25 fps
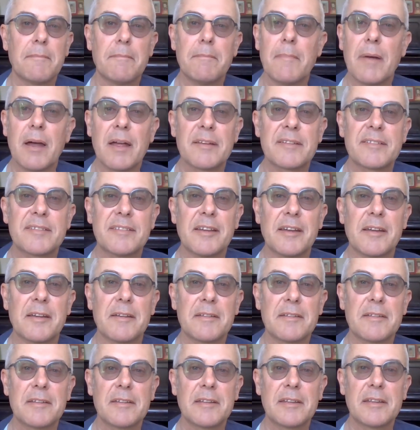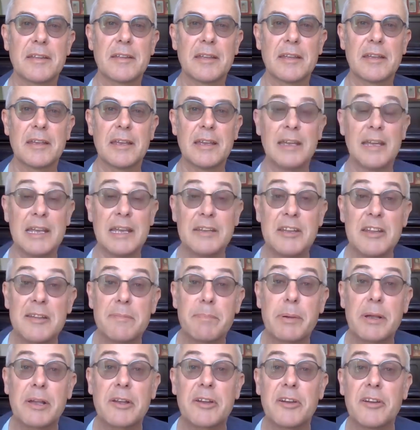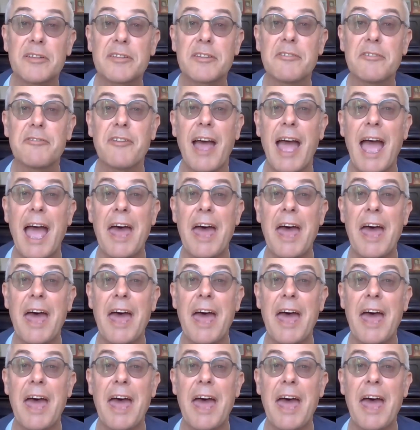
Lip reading: "Master, it is because of